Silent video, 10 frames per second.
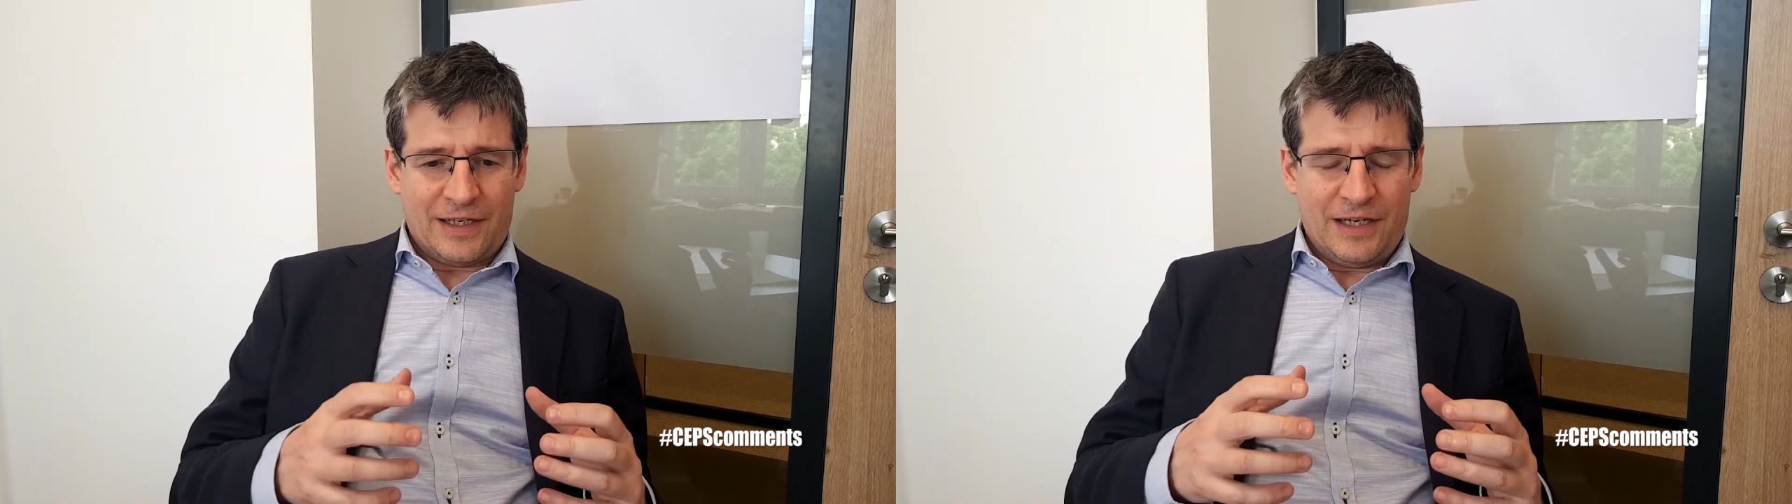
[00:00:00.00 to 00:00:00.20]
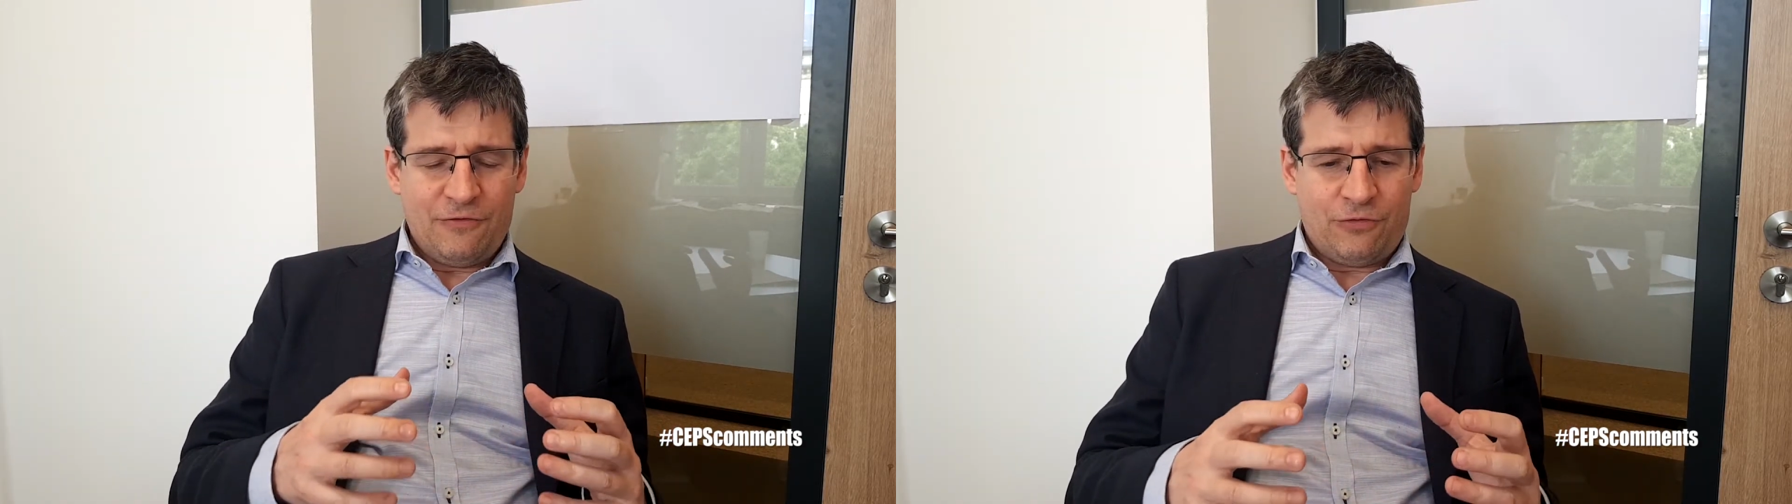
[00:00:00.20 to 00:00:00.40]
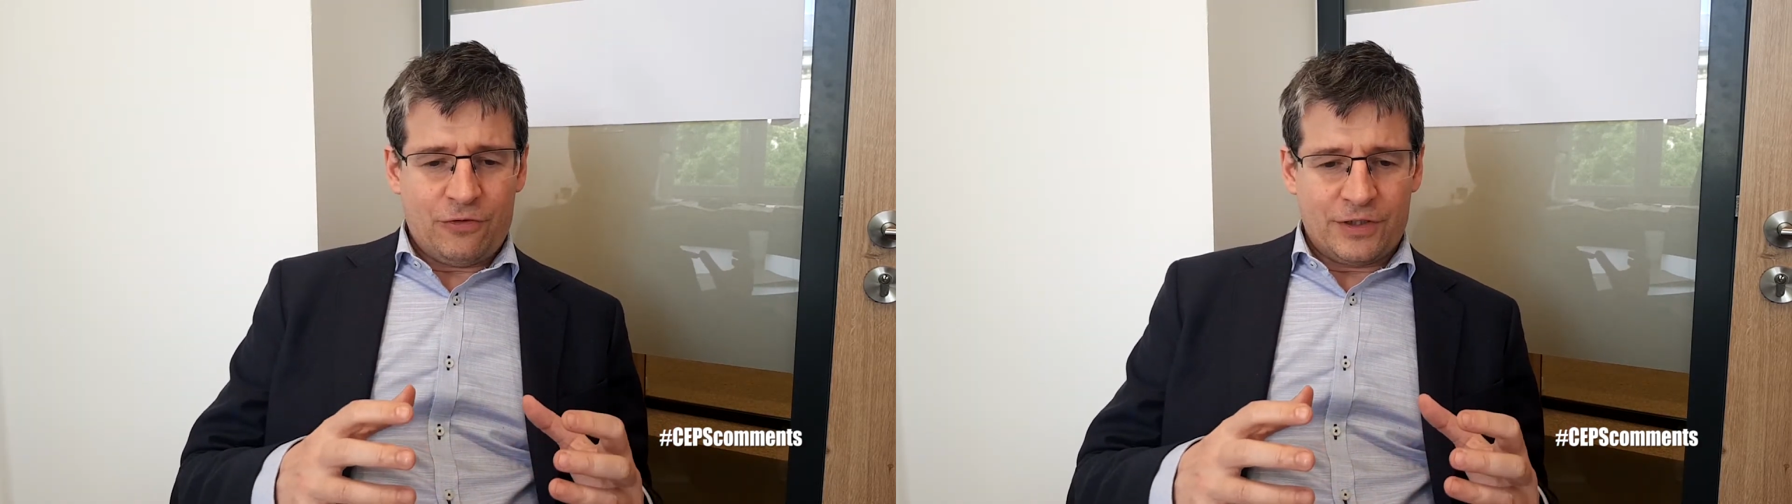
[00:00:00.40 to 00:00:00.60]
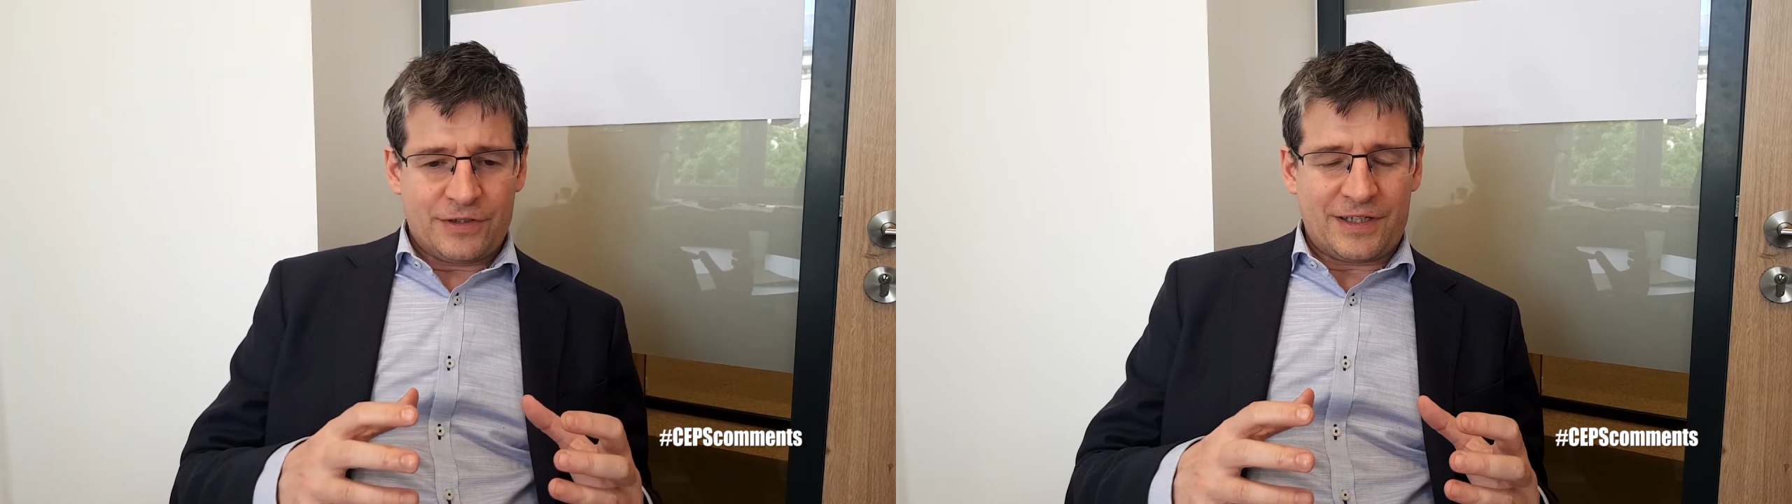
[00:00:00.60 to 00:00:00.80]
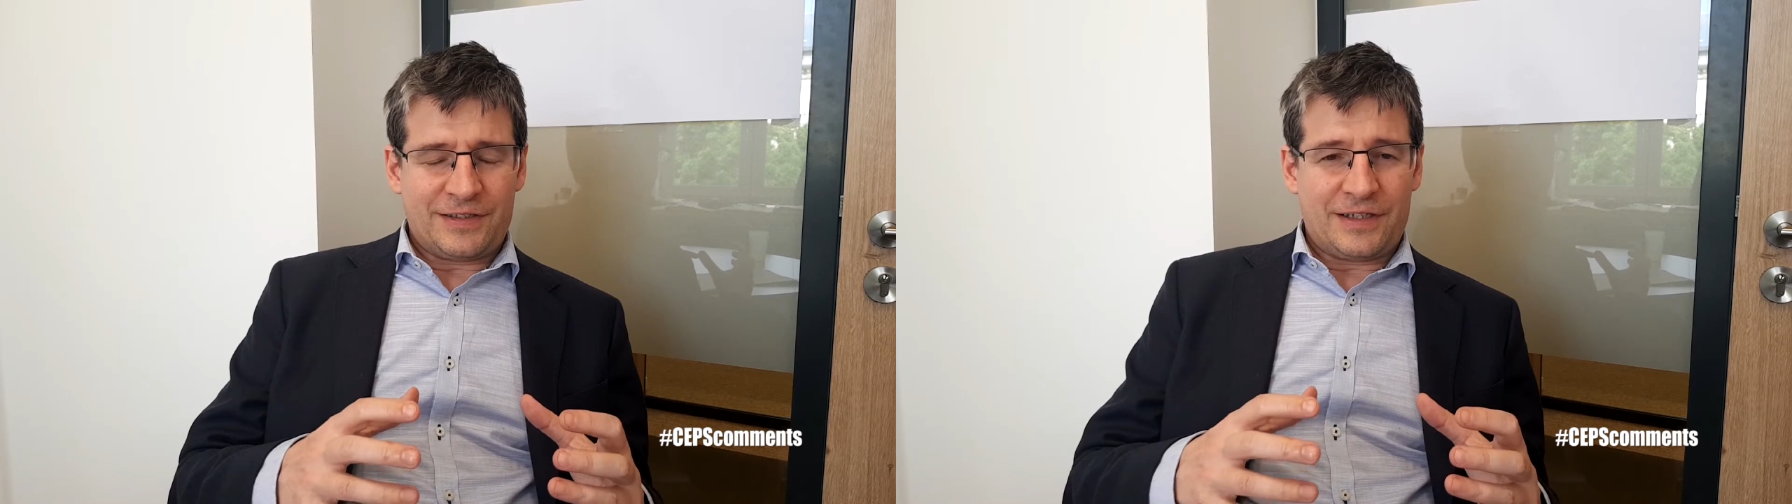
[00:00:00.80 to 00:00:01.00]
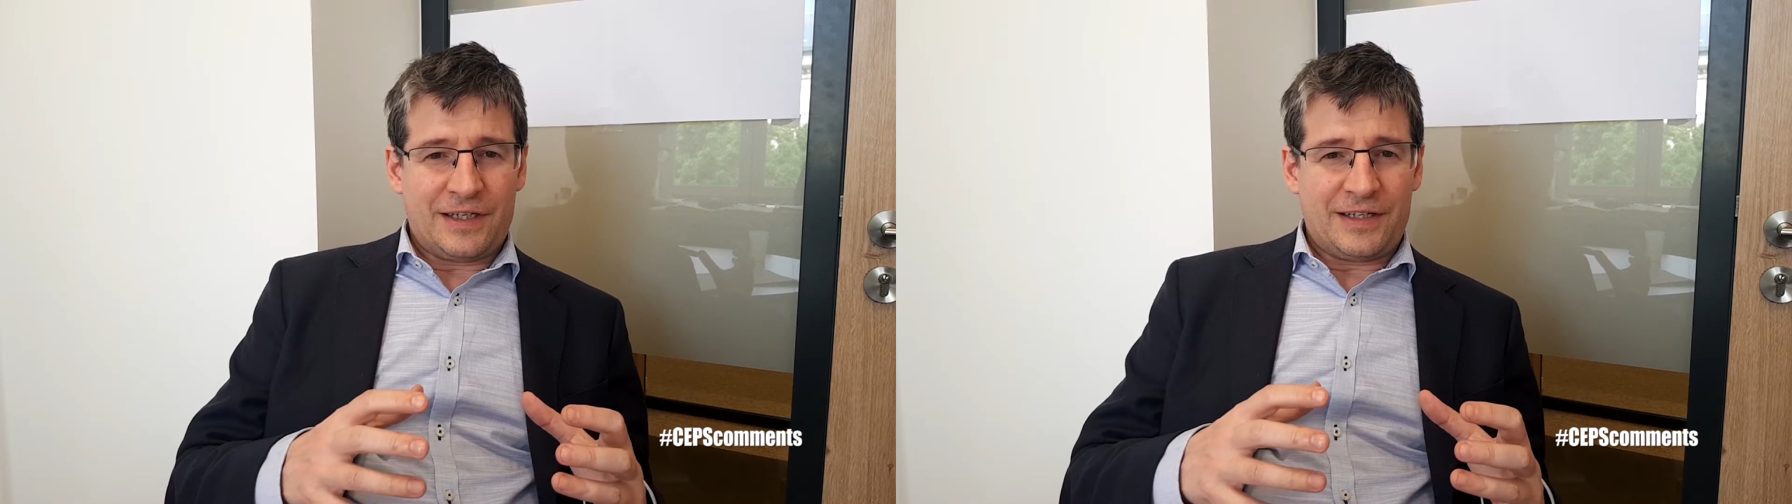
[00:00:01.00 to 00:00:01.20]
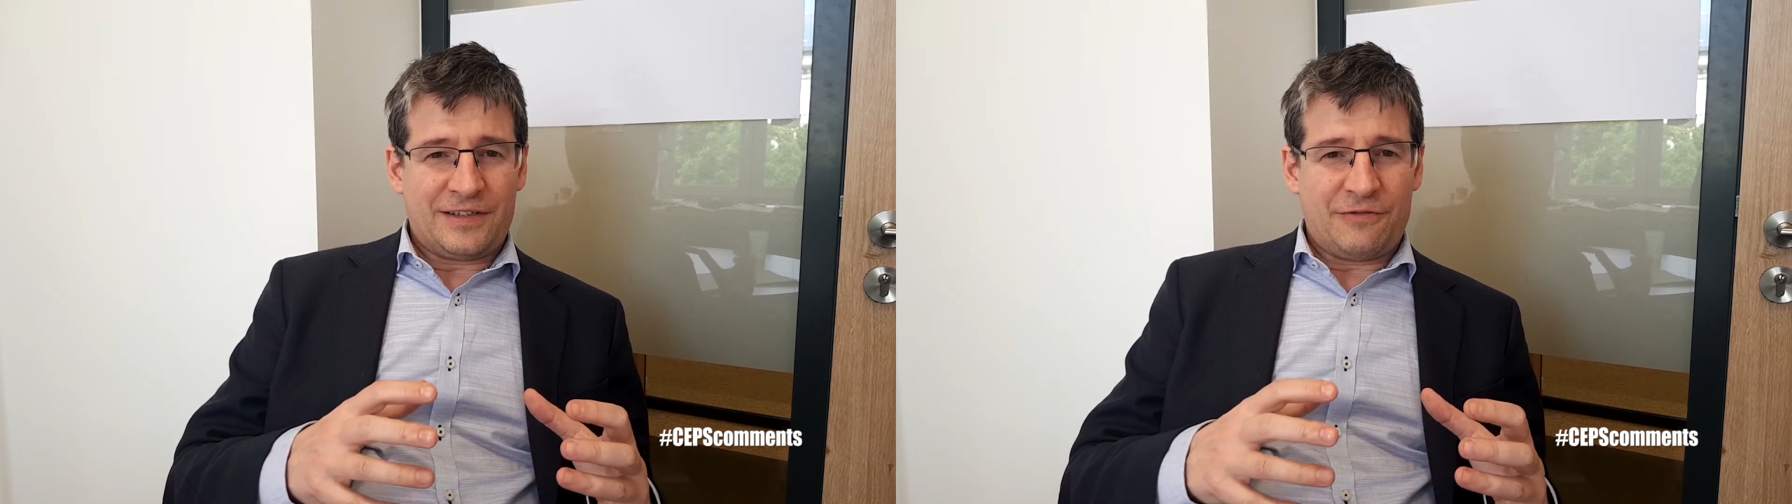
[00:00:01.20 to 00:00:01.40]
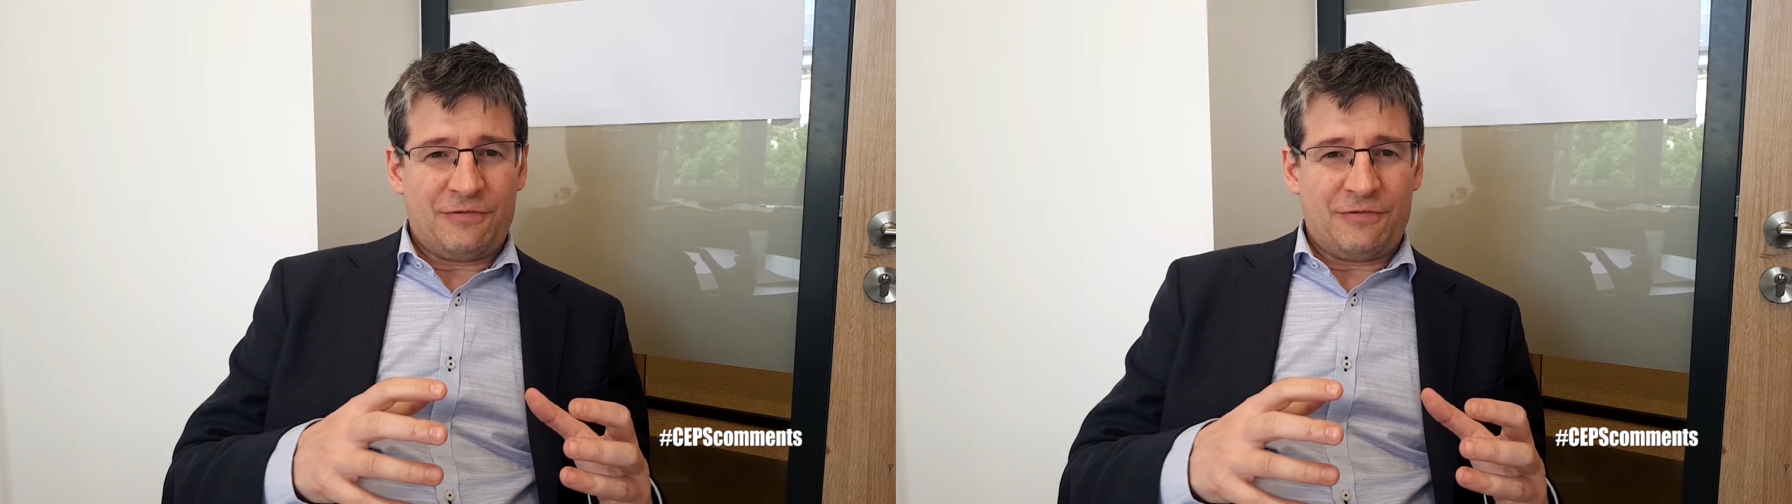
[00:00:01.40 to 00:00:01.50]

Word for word: influence as a